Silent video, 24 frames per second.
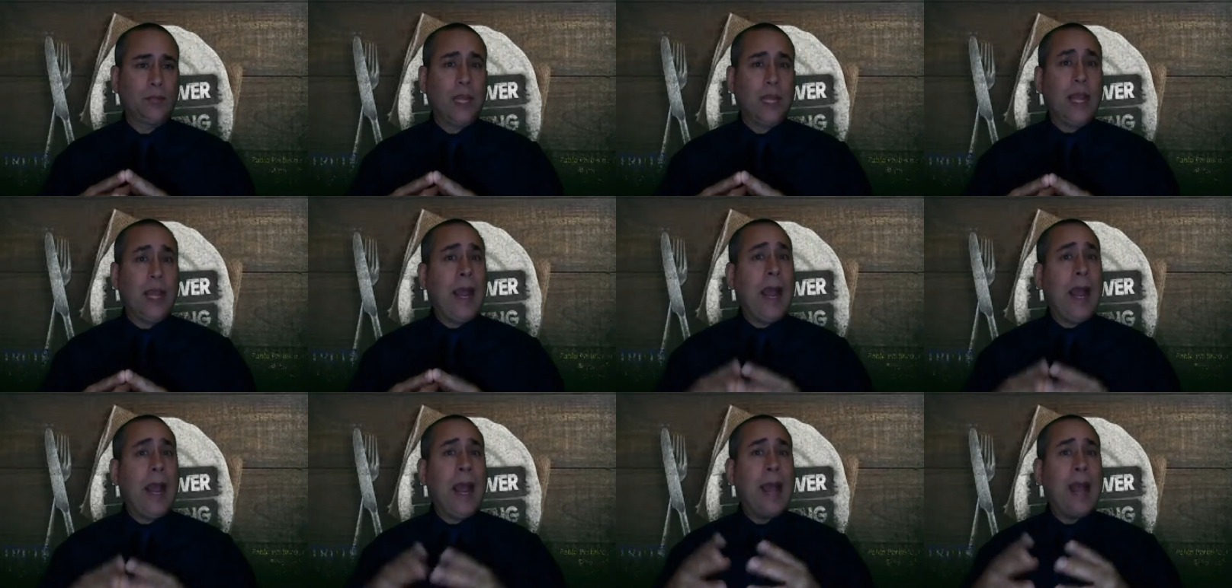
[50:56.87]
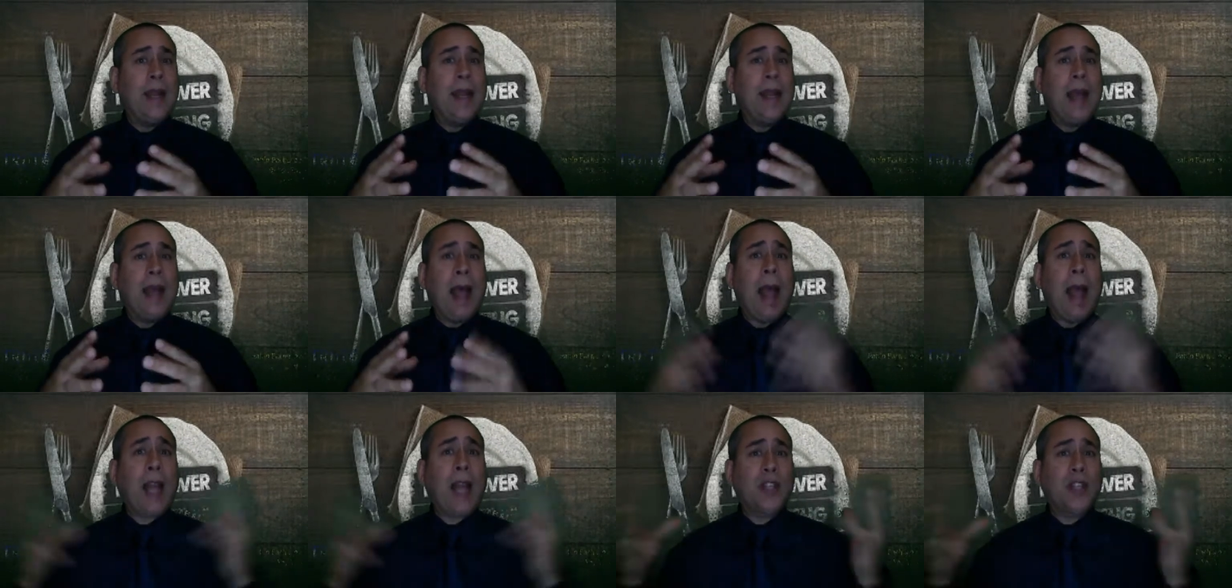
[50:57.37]
and
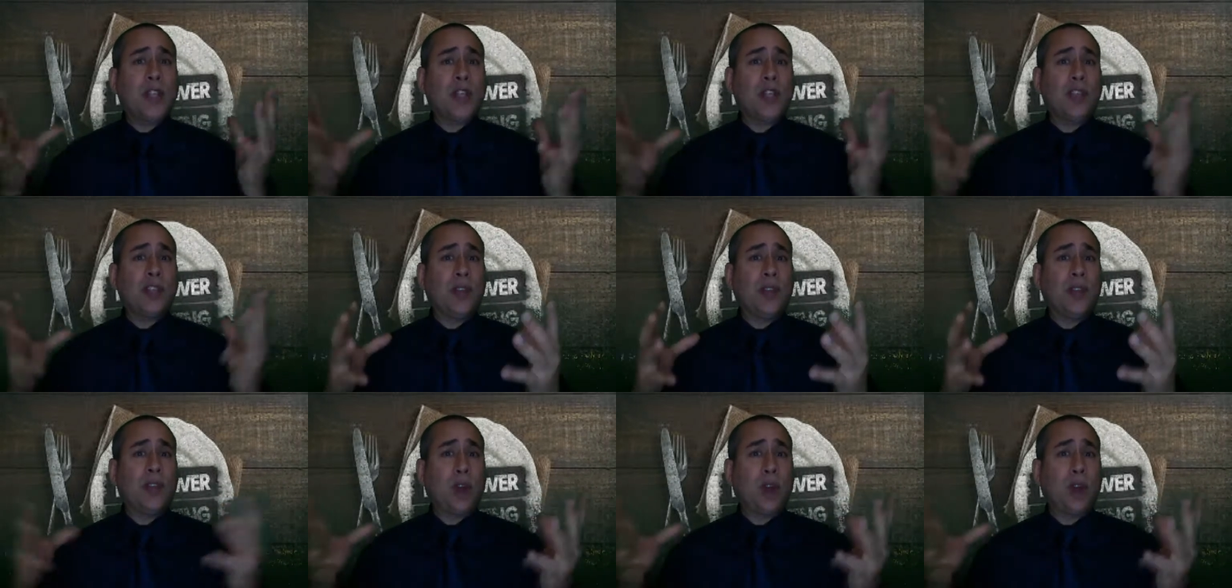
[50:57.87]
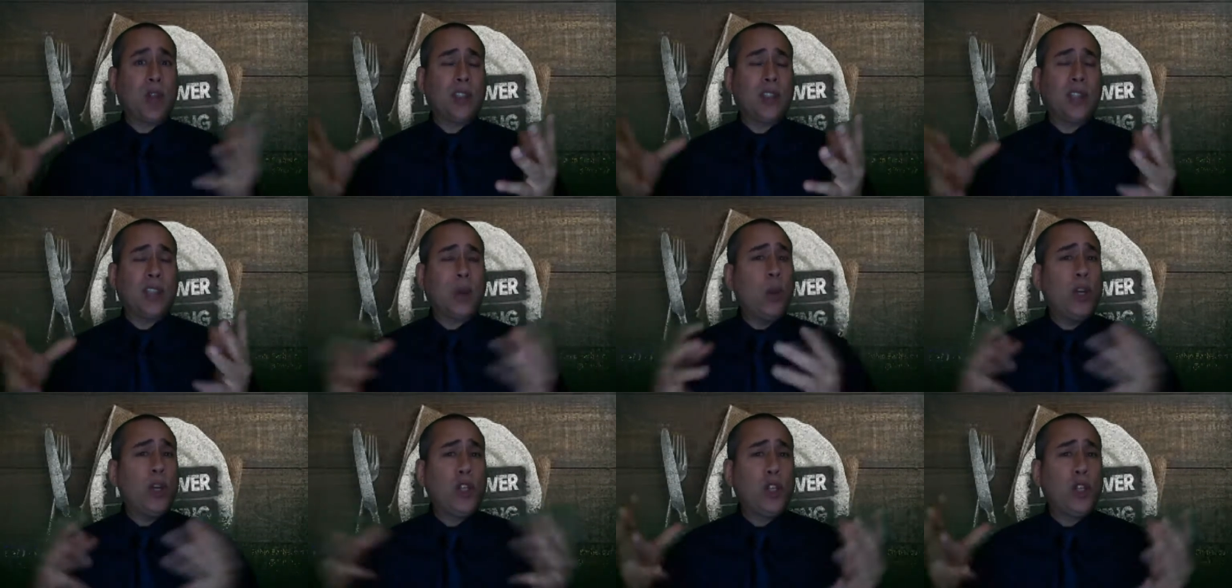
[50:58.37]
actions and thoughts
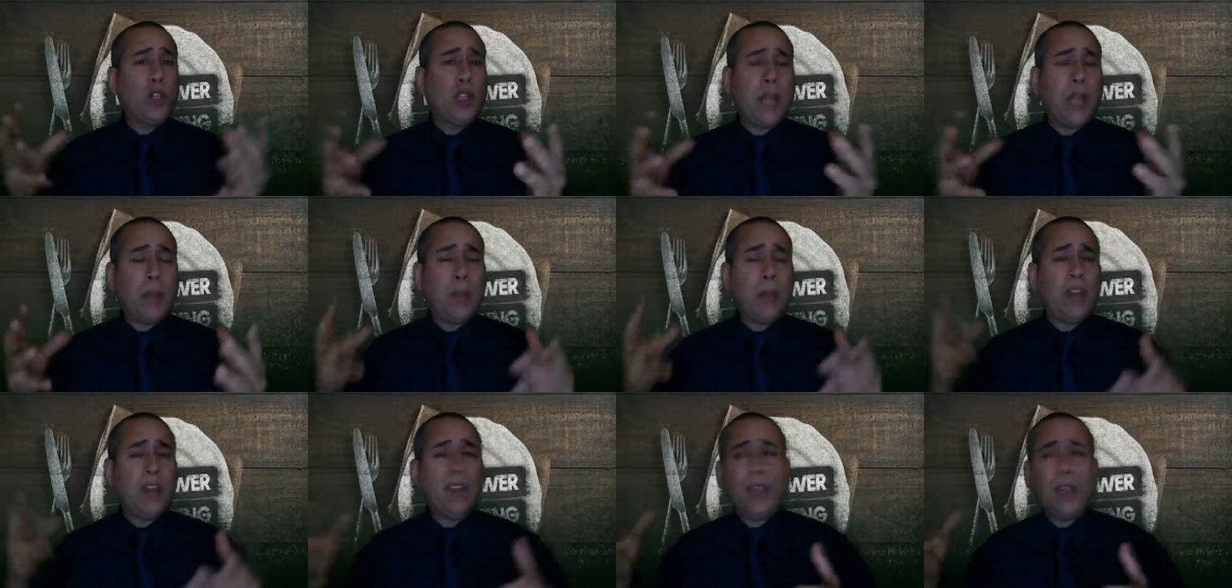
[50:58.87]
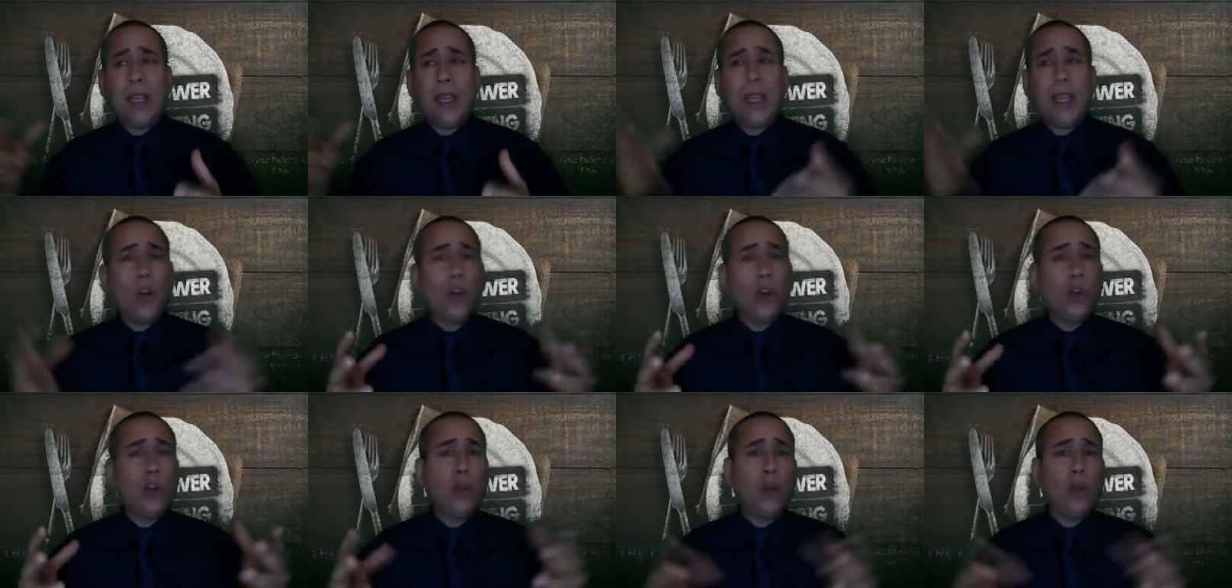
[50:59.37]
that we should not be thinking
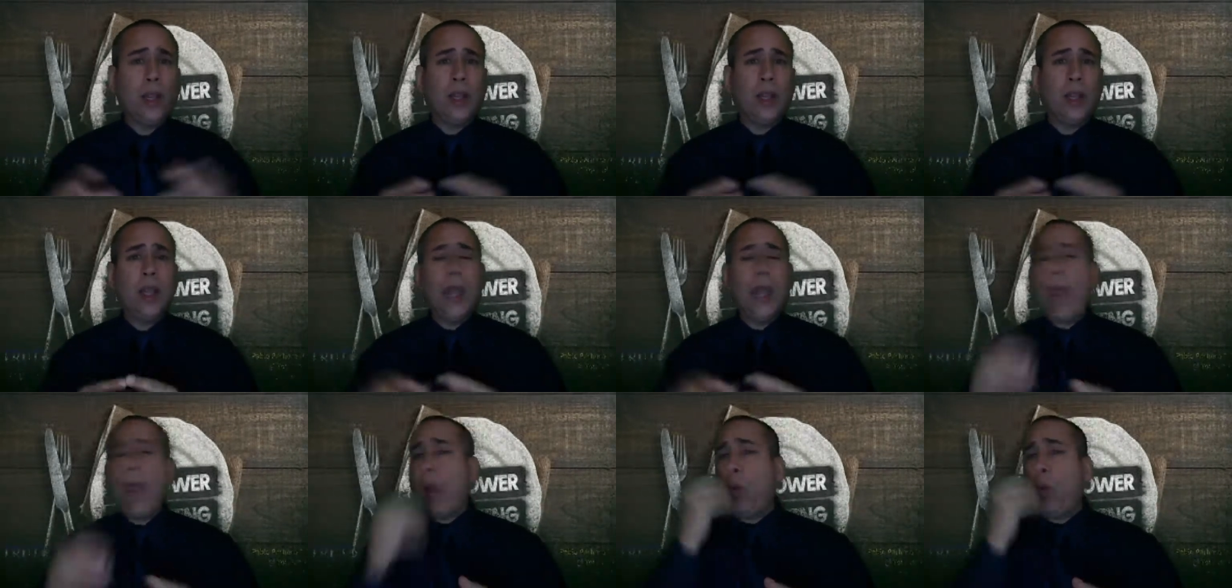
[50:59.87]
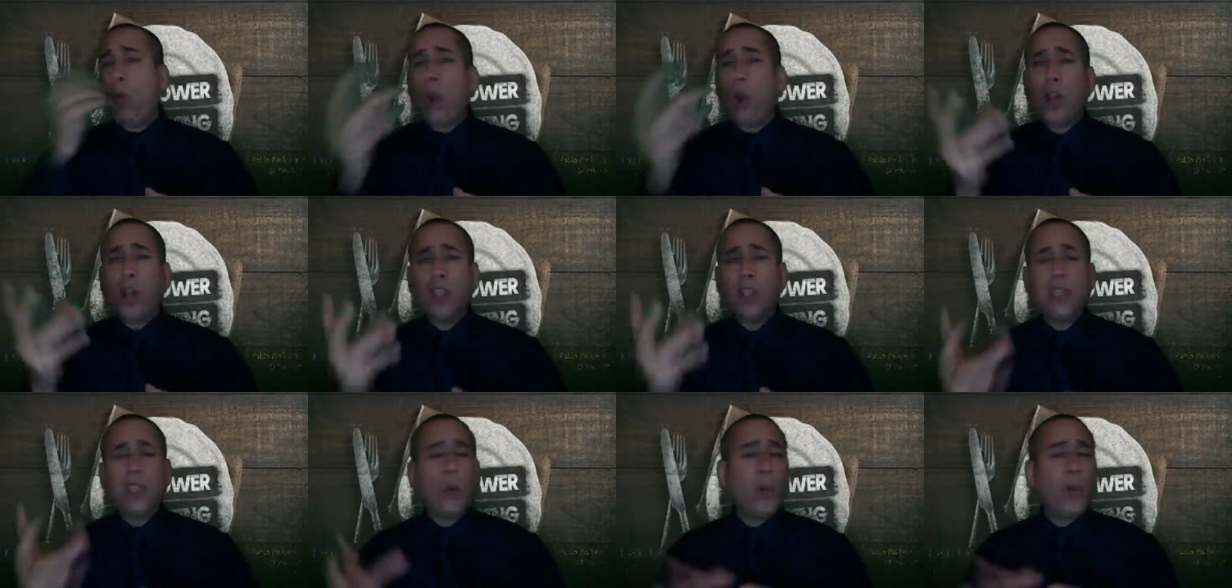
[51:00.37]
or doing, and
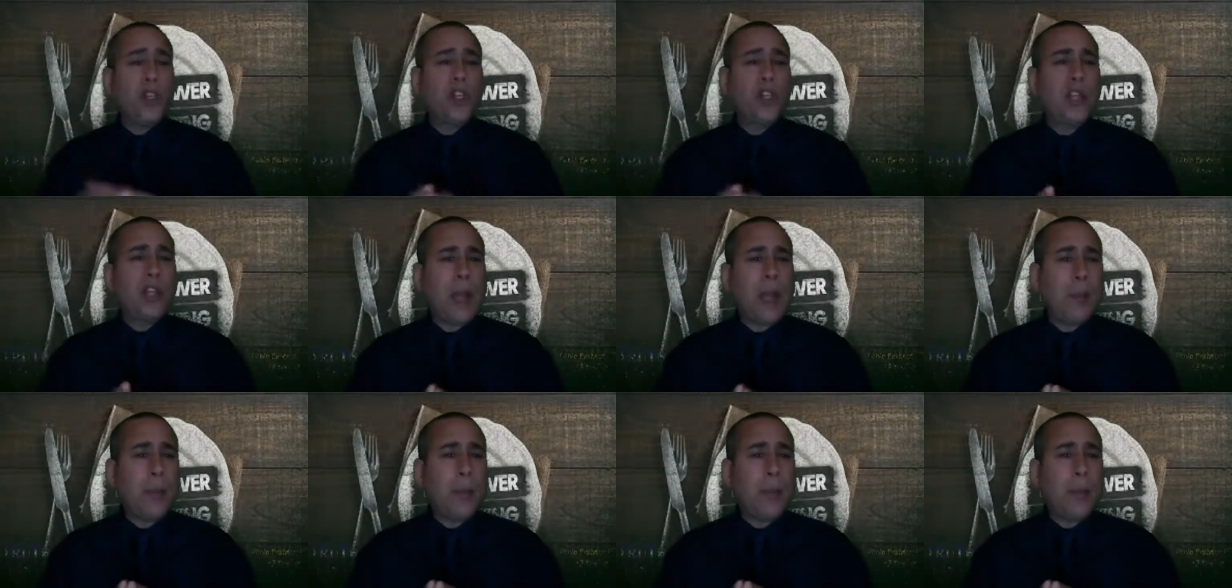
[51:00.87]
words that we should not be